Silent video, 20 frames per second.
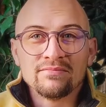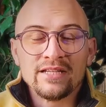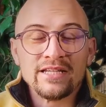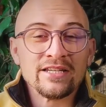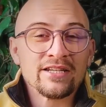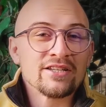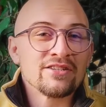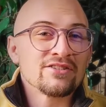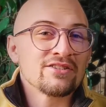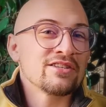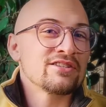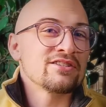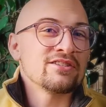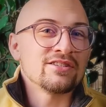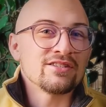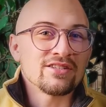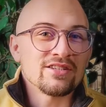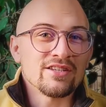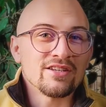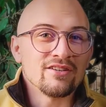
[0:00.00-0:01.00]

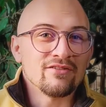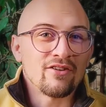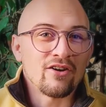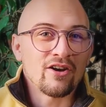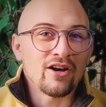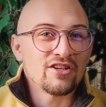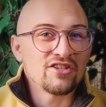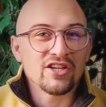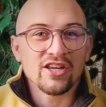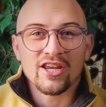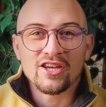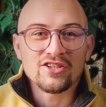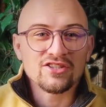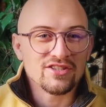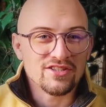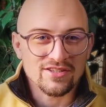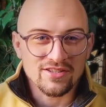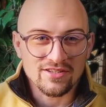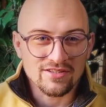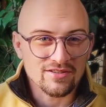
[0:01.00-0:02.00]
inconsistency of our
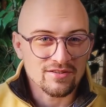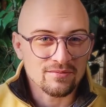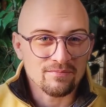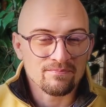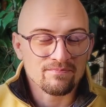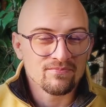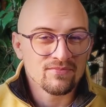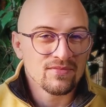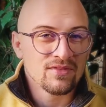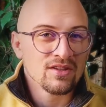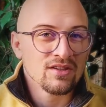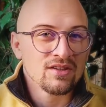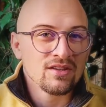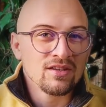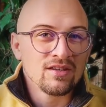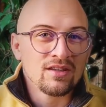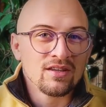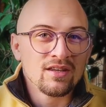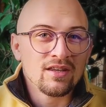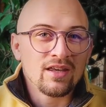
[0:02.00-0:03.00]
education system,
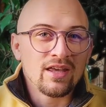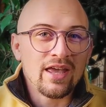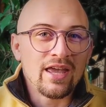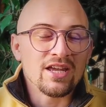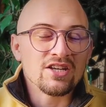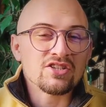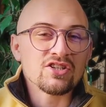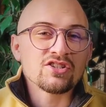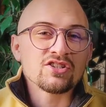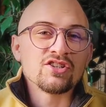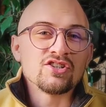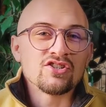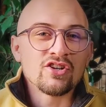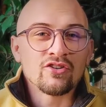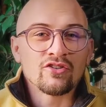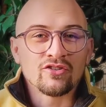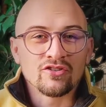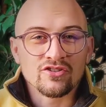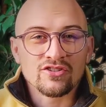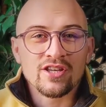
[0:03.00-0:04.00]
and just a
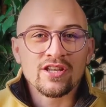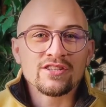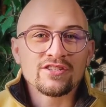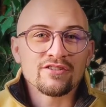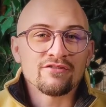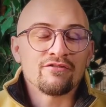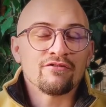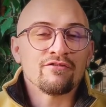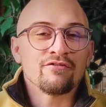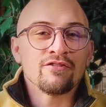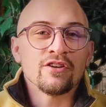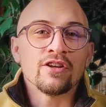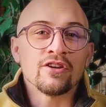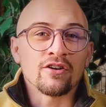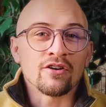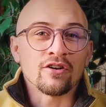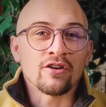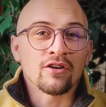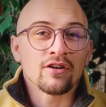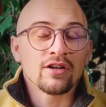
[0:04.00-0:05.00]
general sense of
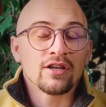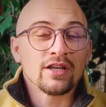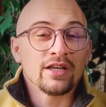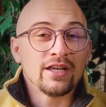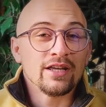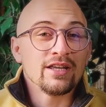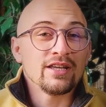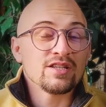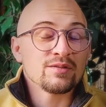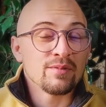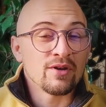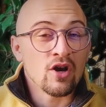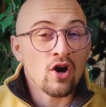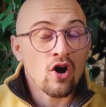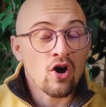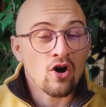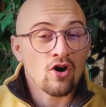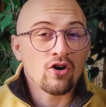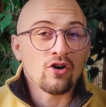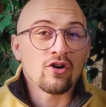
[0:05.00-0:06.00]
fear, it has been
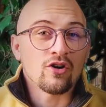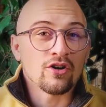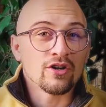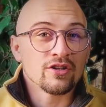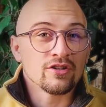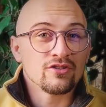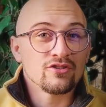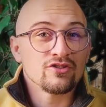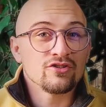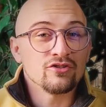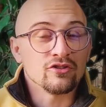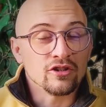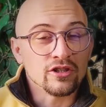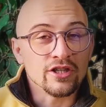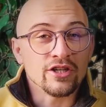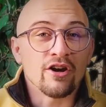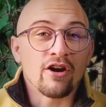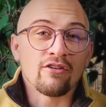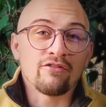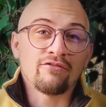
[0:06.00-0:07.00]
hard to
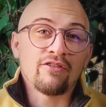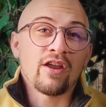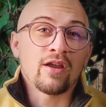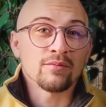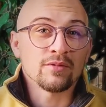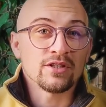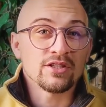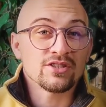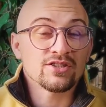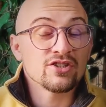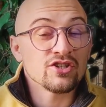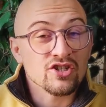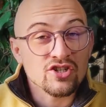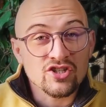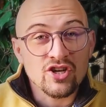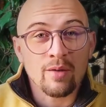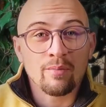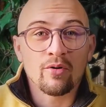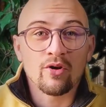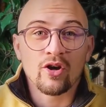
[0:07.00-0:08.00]
lead our families, to
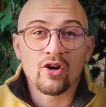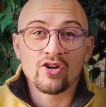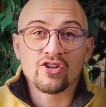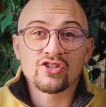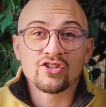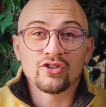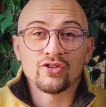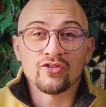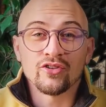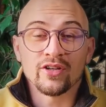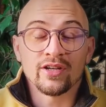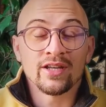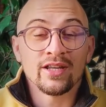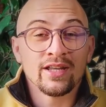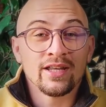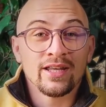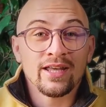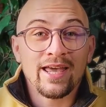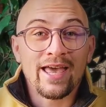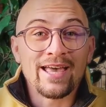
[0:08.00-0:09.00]
shepherd our children,
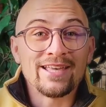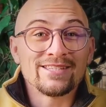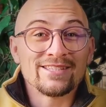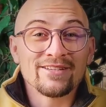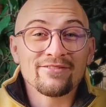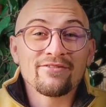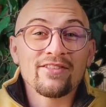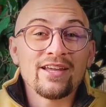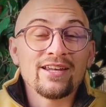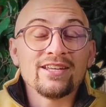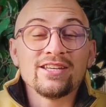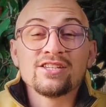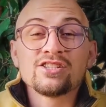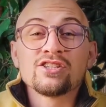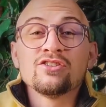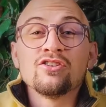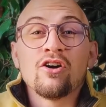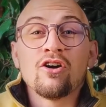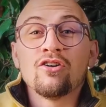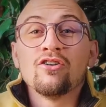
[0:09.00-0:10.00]
as if that
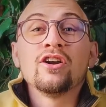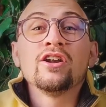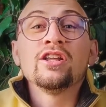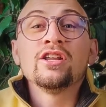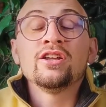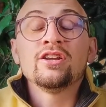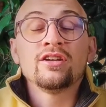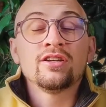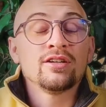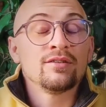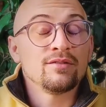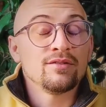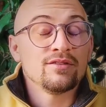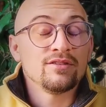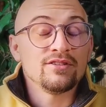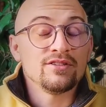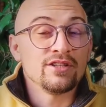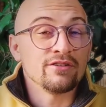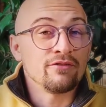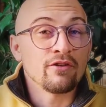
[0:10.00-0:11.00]
isn't already
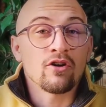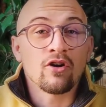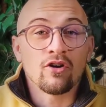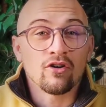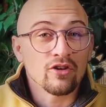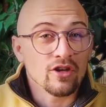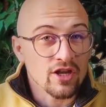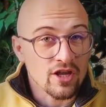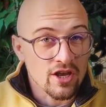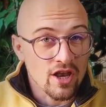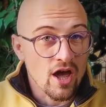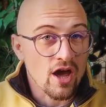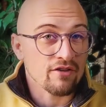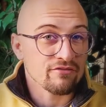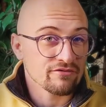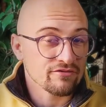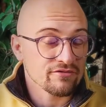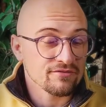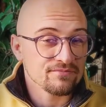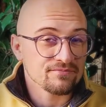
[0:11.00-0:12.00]
difficult enough.